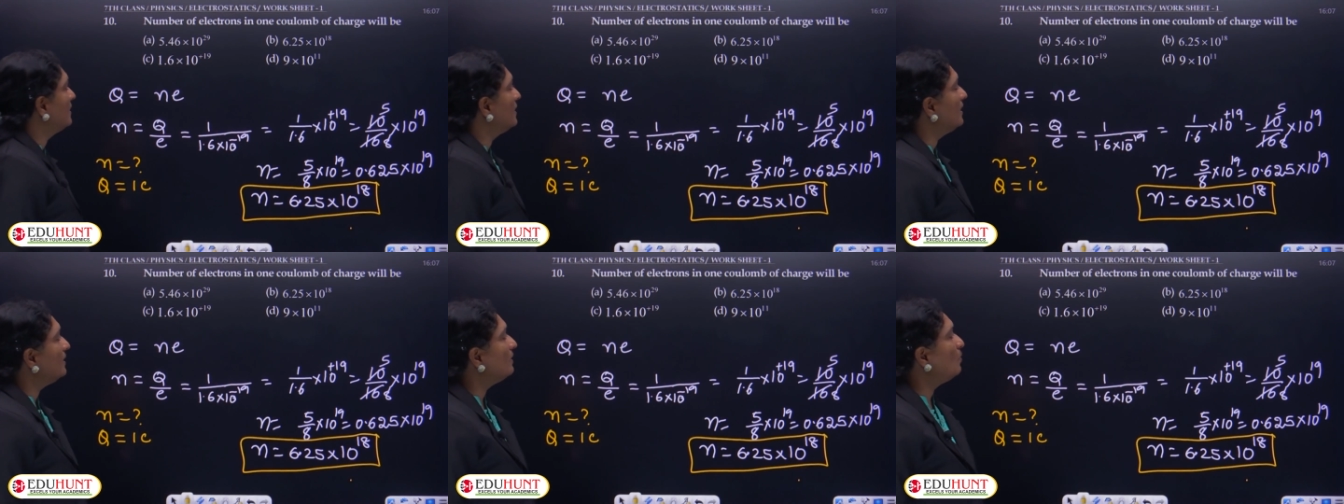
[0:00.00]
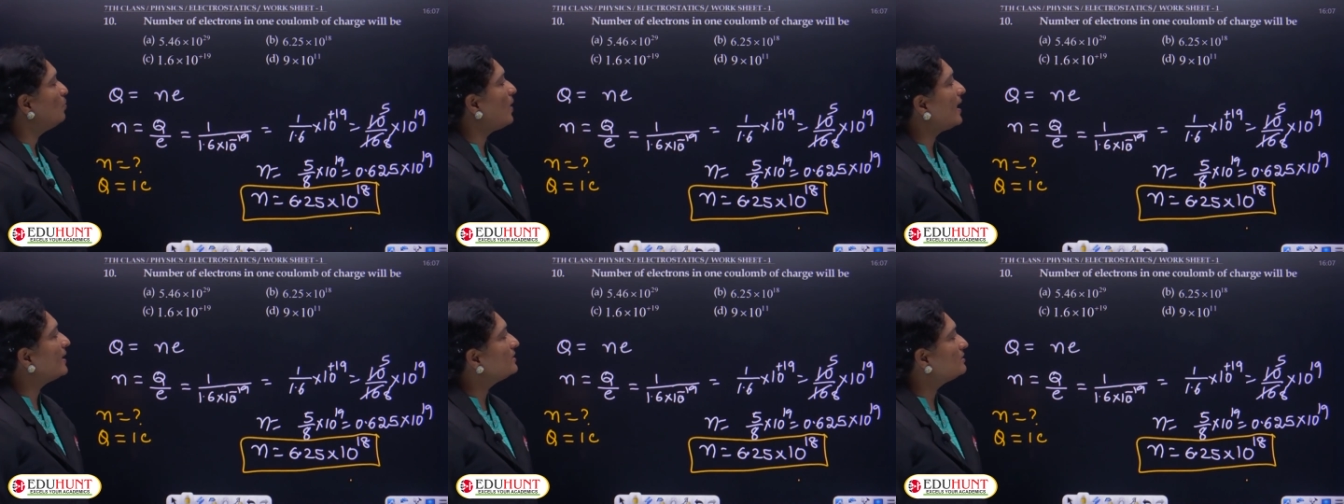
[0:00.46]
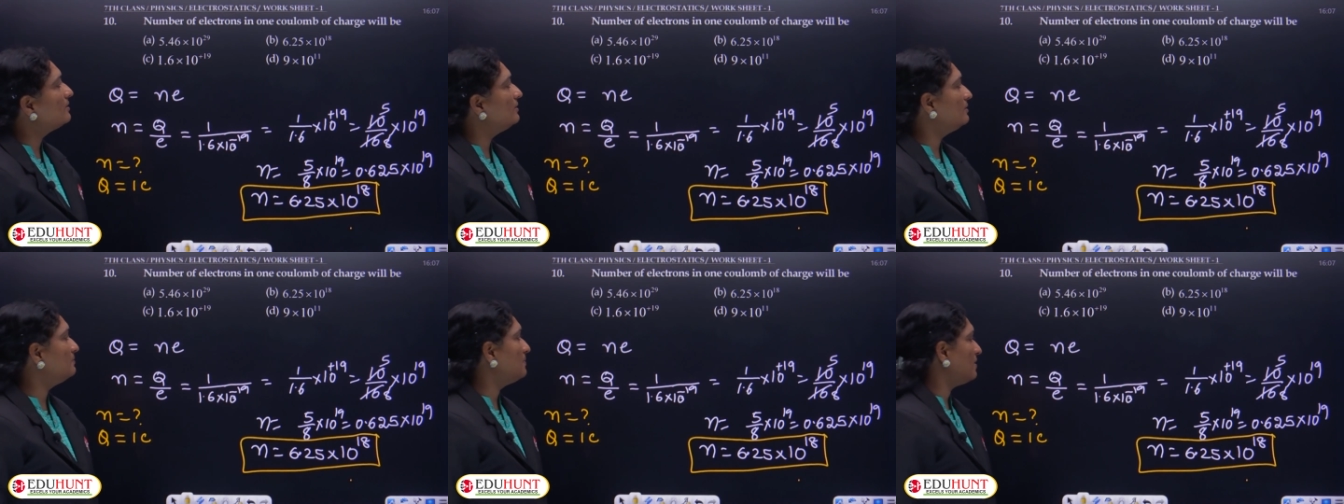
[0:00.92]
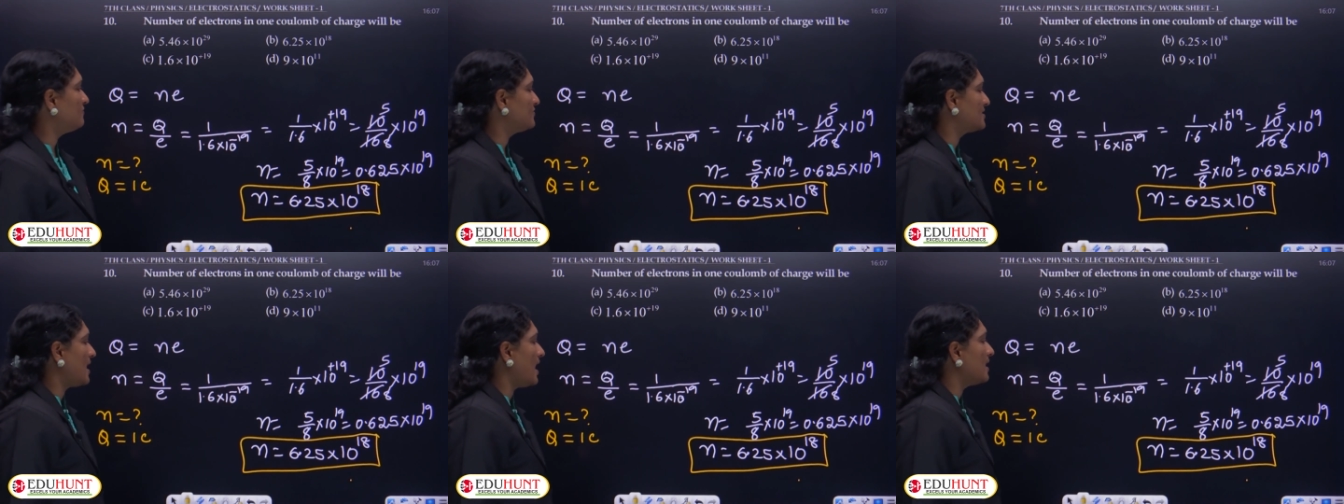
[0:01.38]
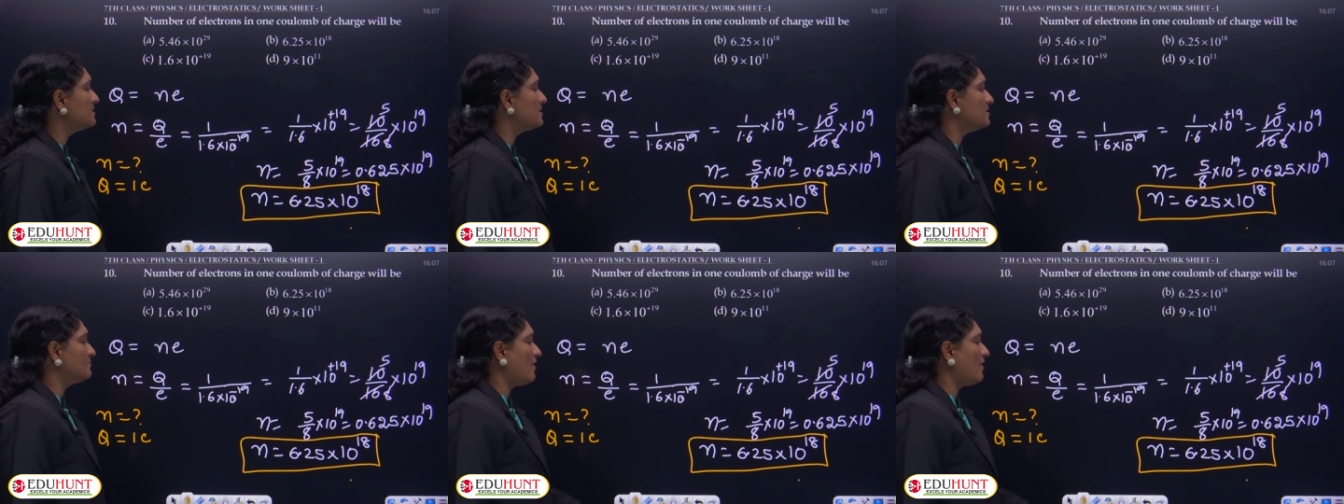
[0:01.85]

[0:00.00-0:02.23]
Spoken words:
in 1 coulomb of charge is